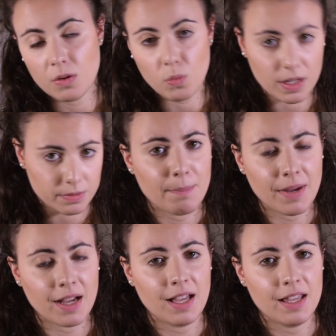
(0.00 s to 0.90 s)
Well,
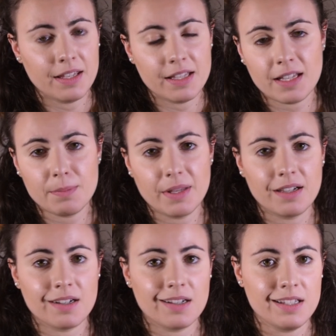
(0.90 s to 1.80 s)
my guitar
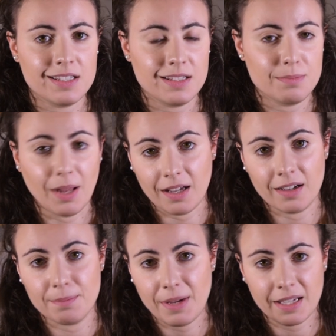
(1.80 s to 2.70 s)
maker is in
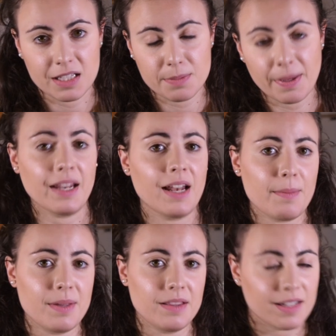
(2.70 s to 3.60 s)
Malaga, back in Spain, and
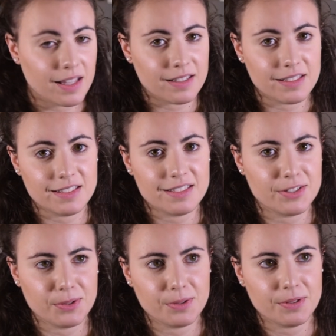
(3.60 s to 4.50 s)
I'm in the Netherlands.
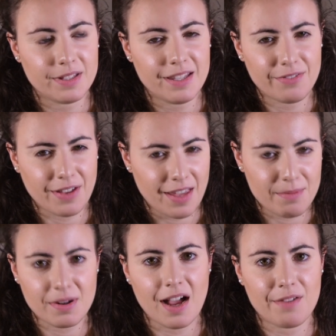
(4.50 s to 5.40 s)
So if I
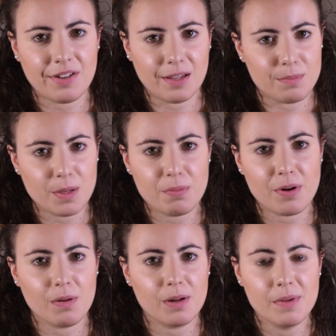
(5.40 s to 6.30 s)
ever have like a big
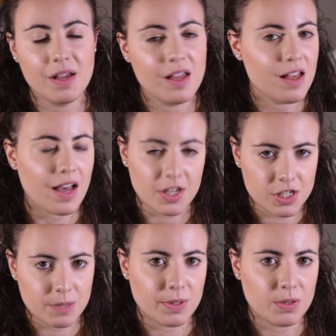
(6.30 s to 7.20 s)
problem, I
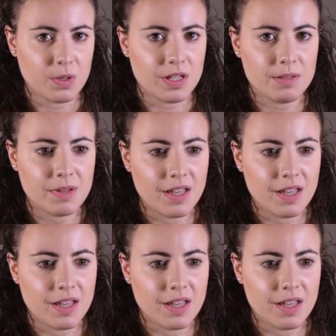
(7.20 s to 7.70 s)
ship it to him.